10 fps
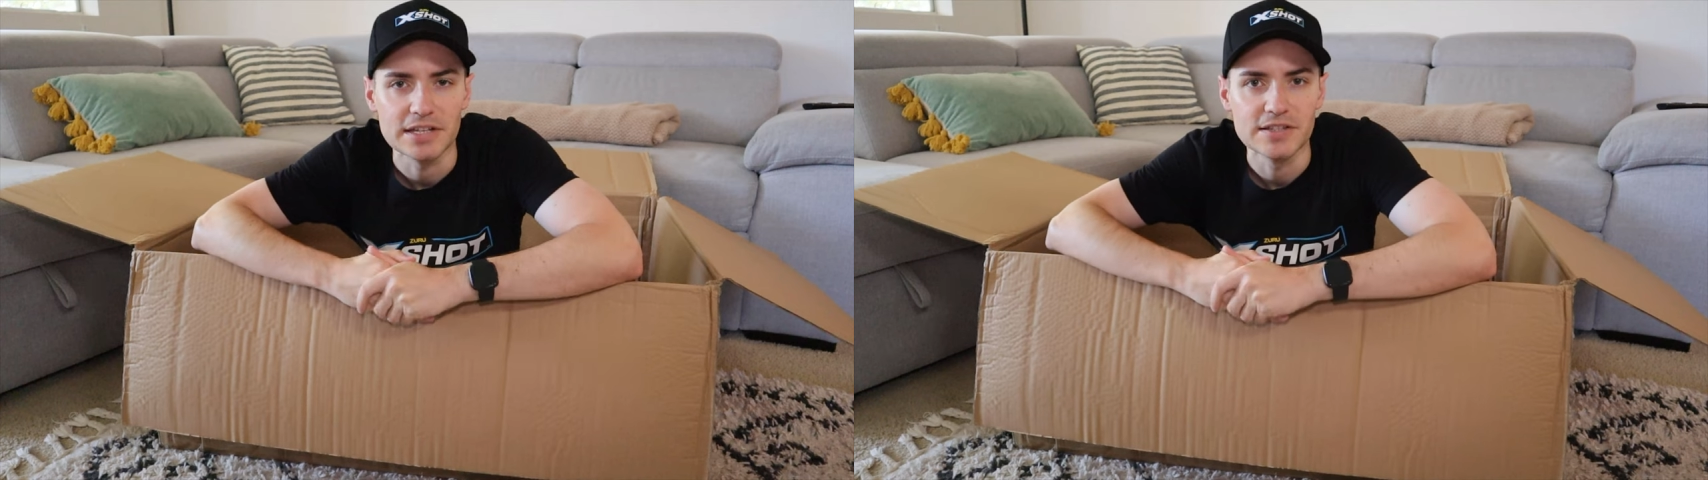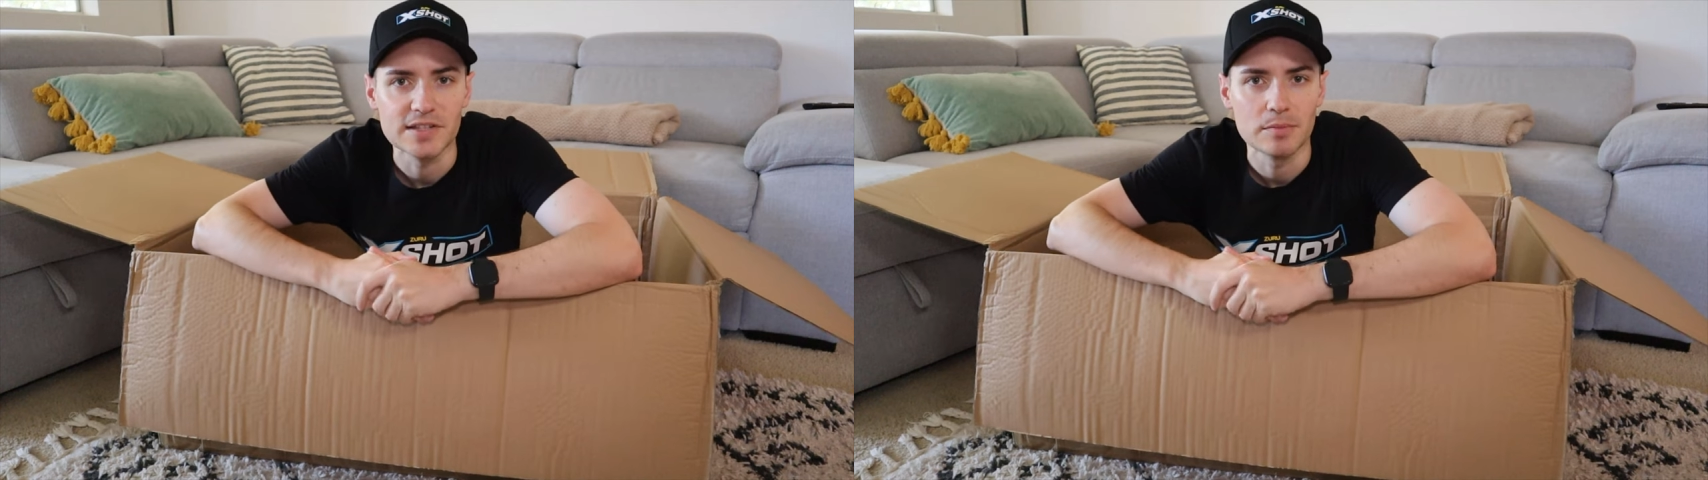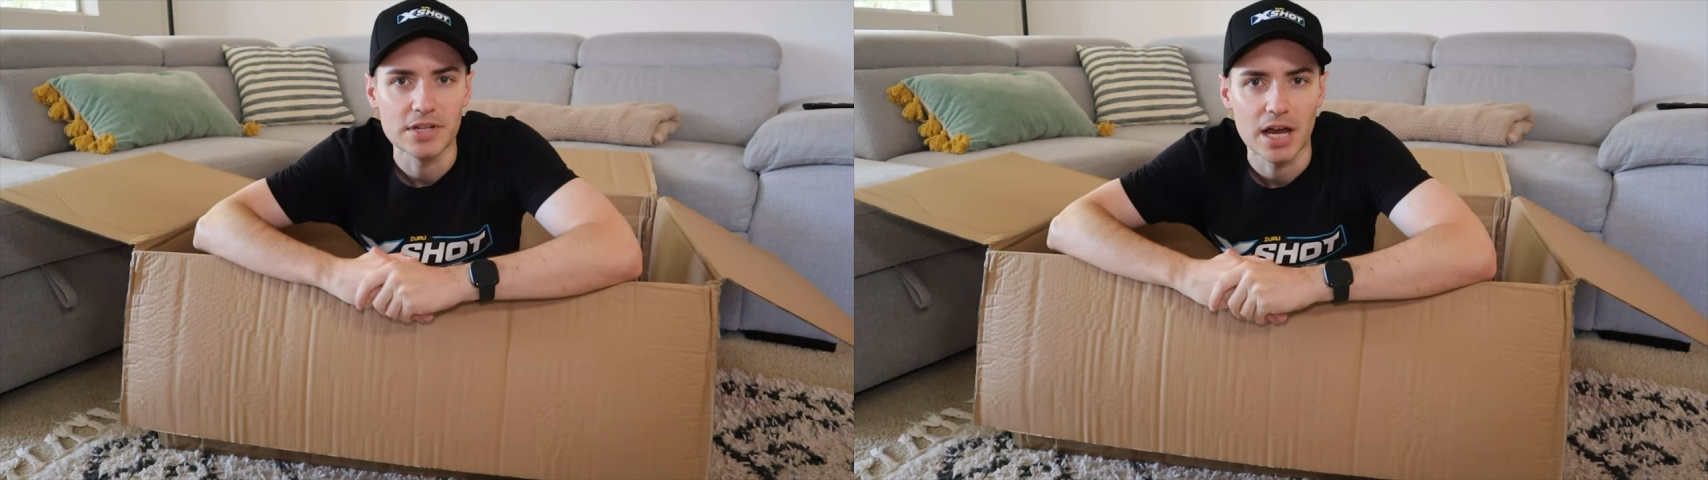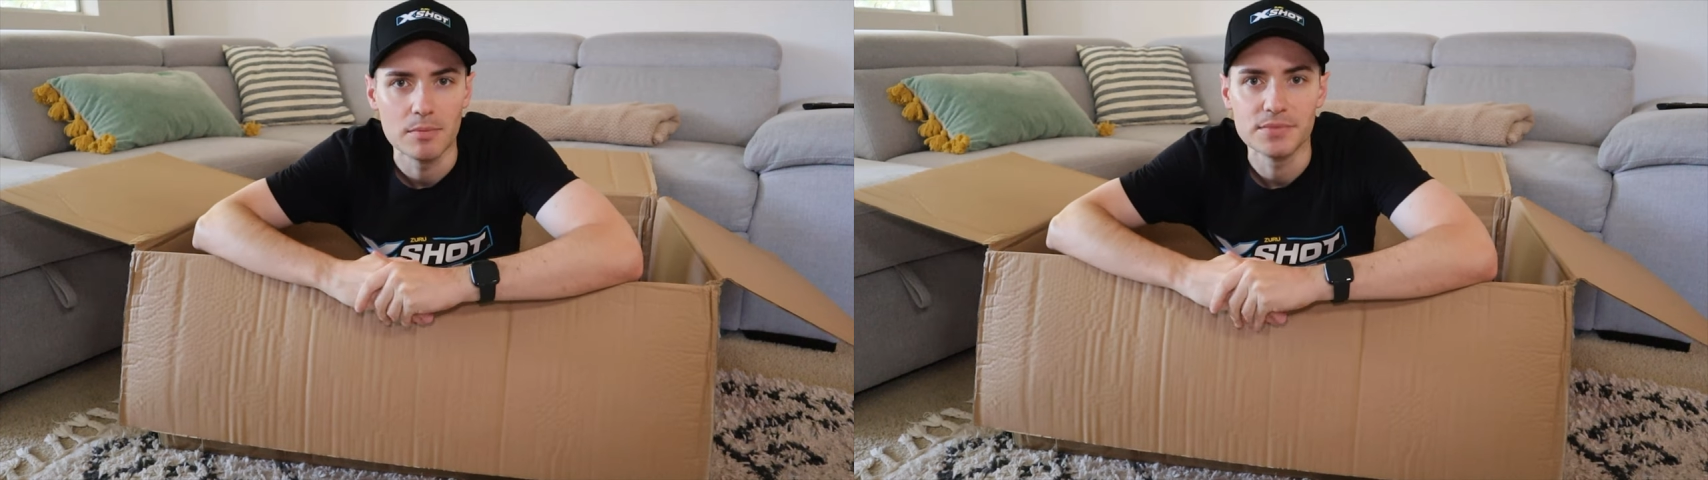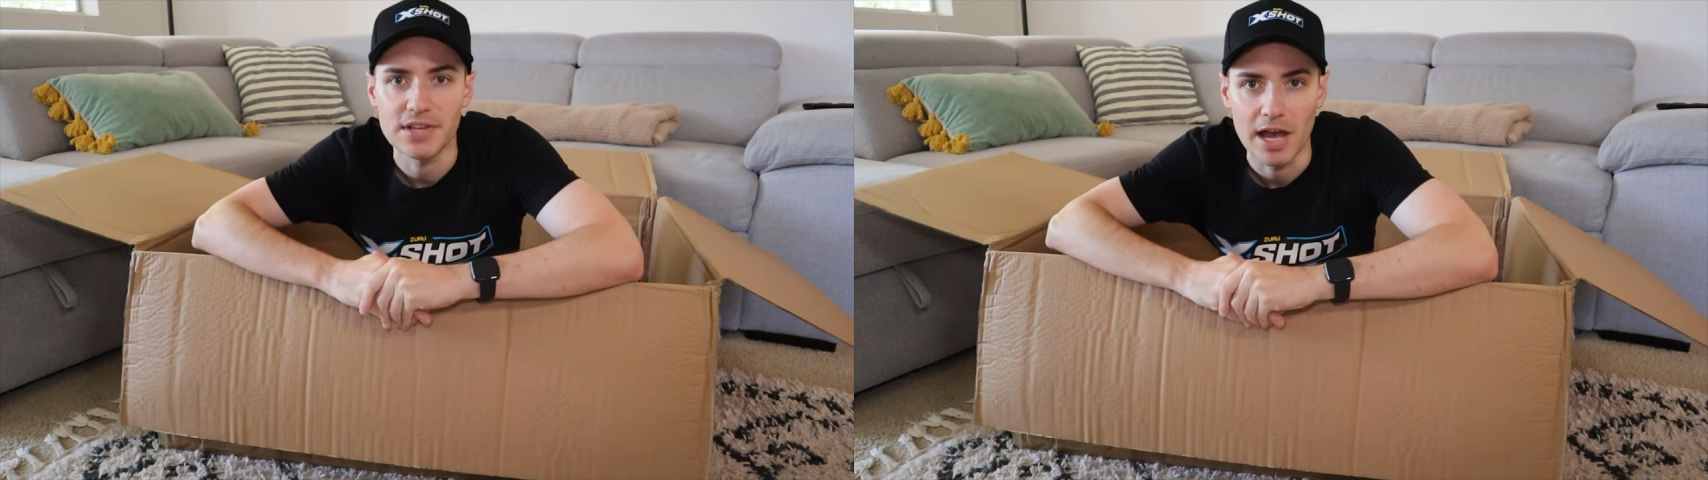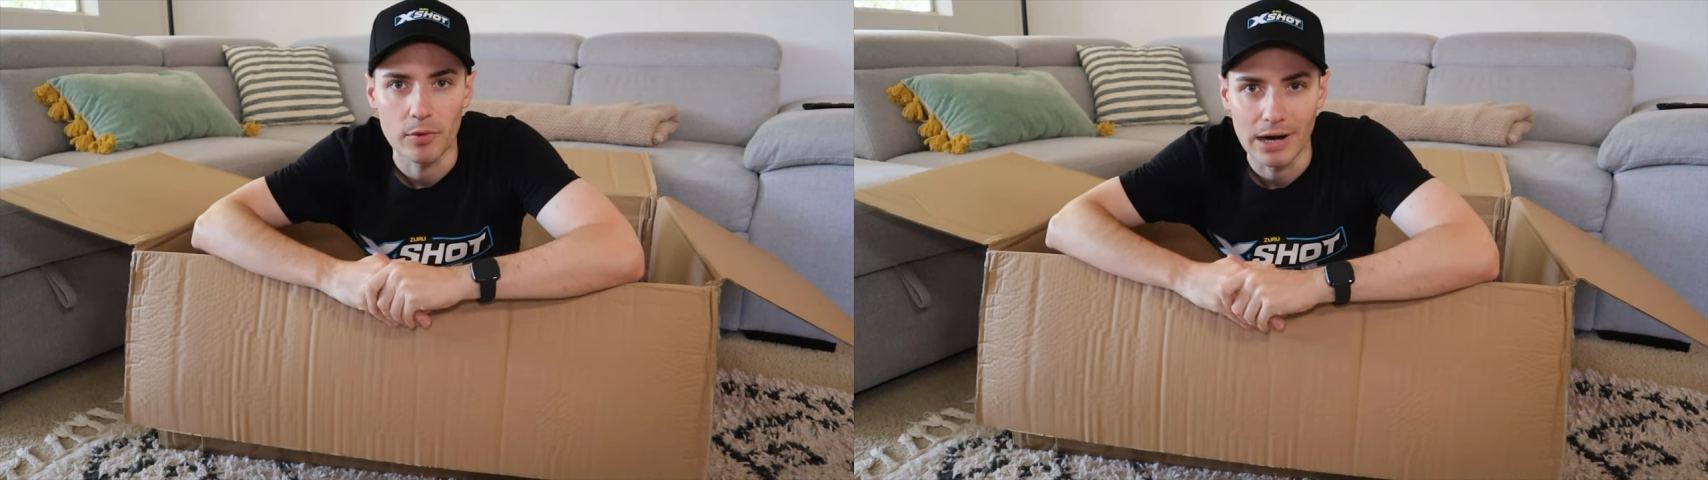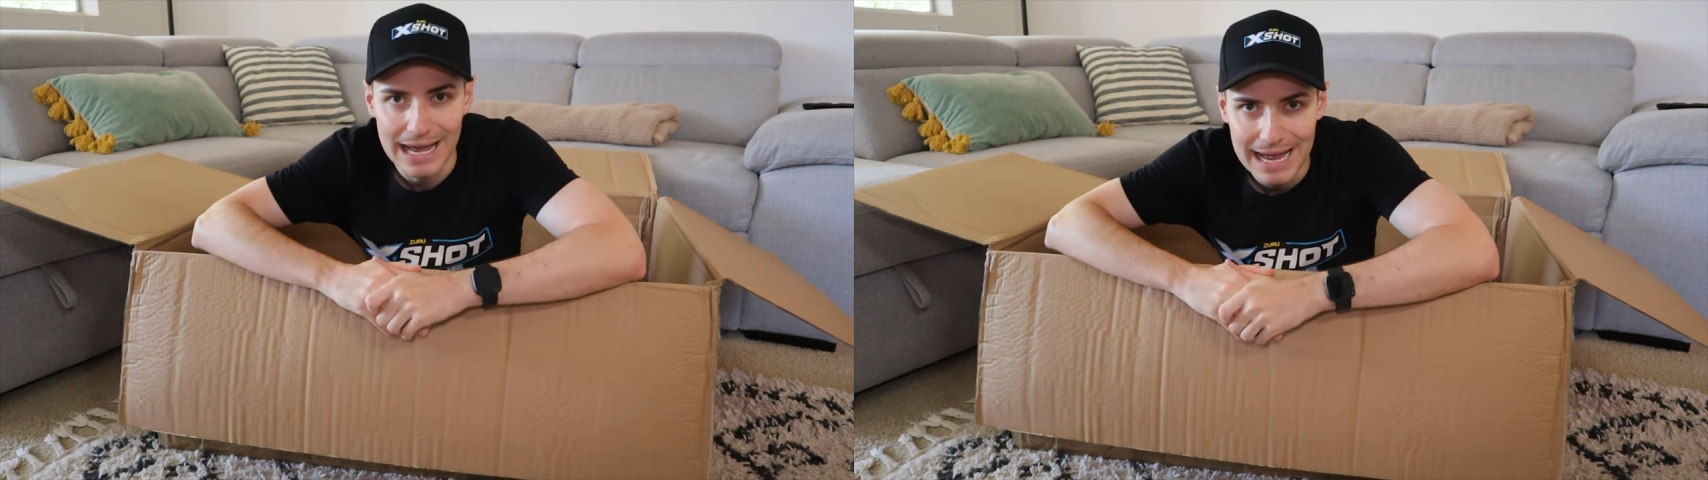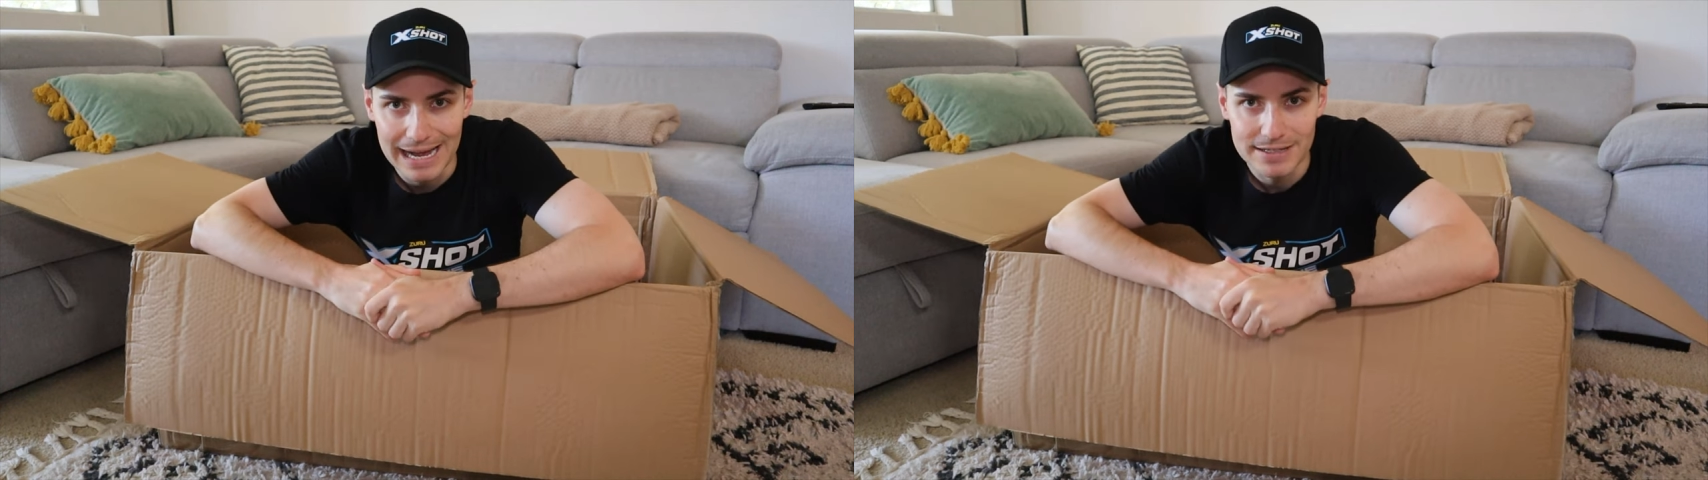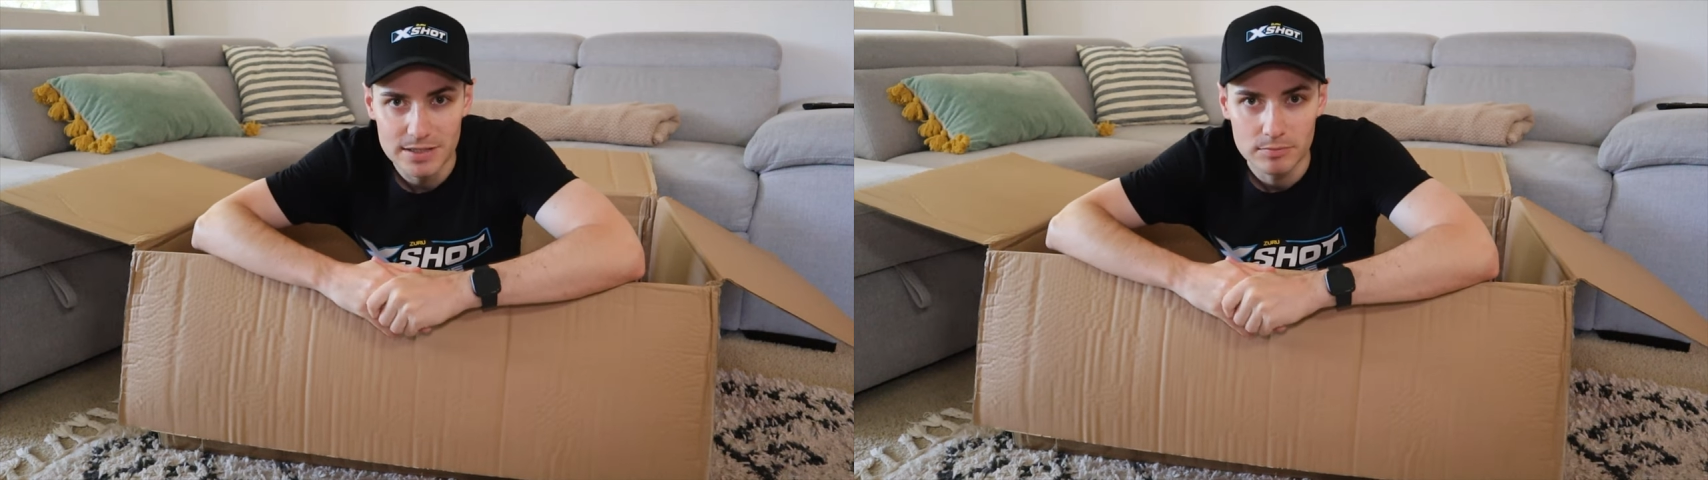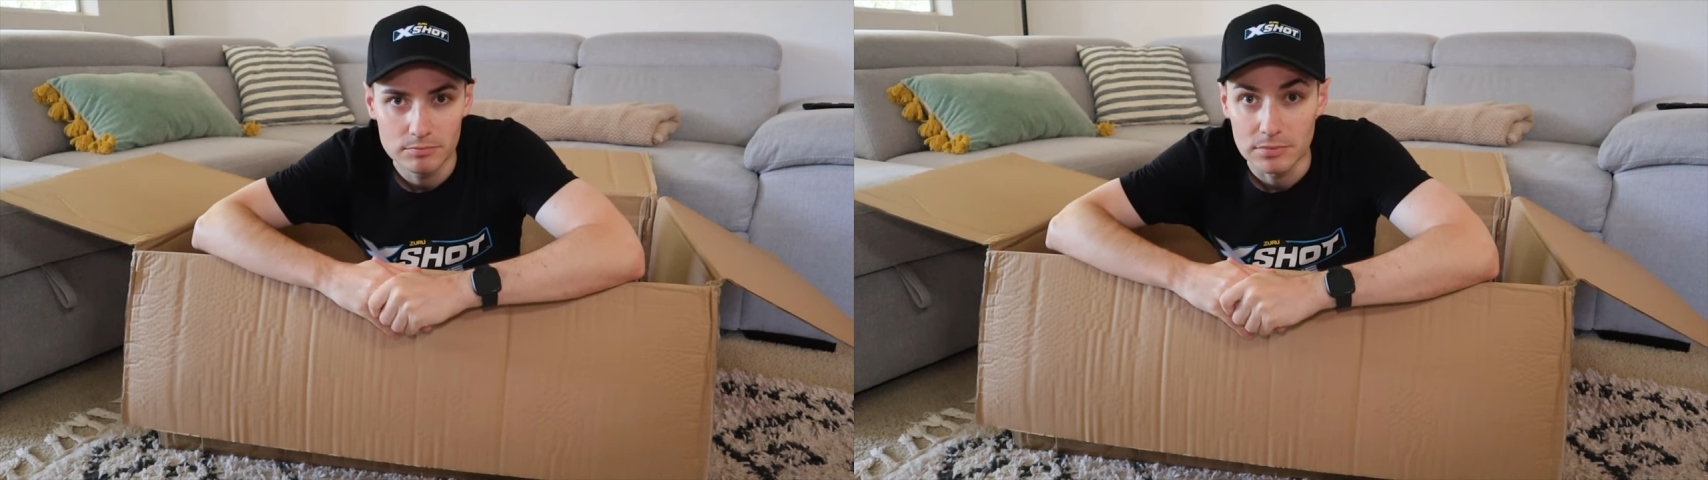and sometimes I wear a hat,